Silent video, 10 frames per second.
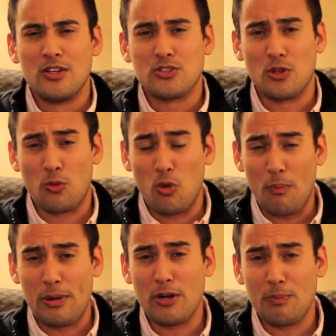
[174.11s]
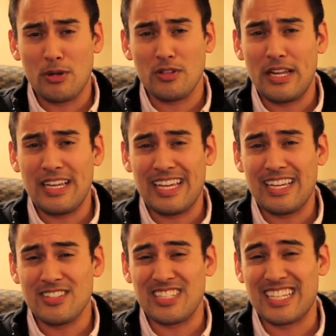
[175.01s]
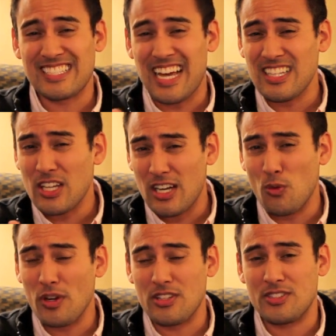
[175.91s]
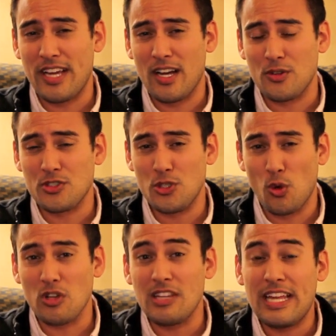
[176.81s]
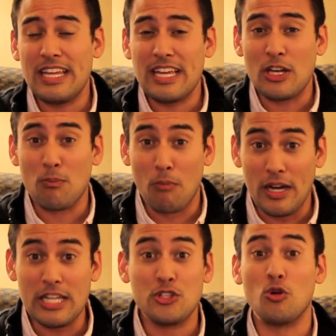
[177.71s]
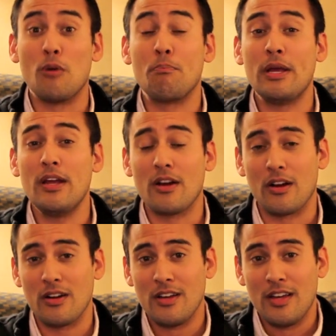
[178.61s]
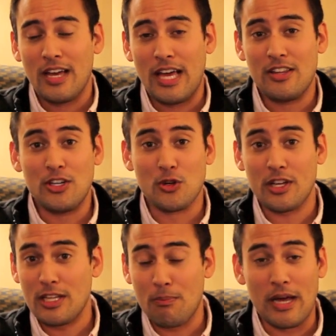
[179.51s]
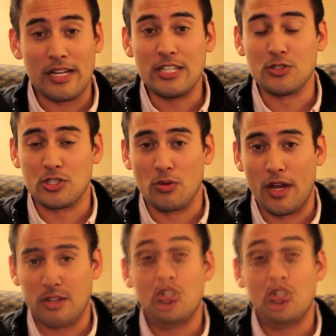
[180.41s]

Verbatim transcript: So what peer-to-peer lending is, exactly kind of what it sounds. You are lending money to a peer and then you're getting paid an interest rate.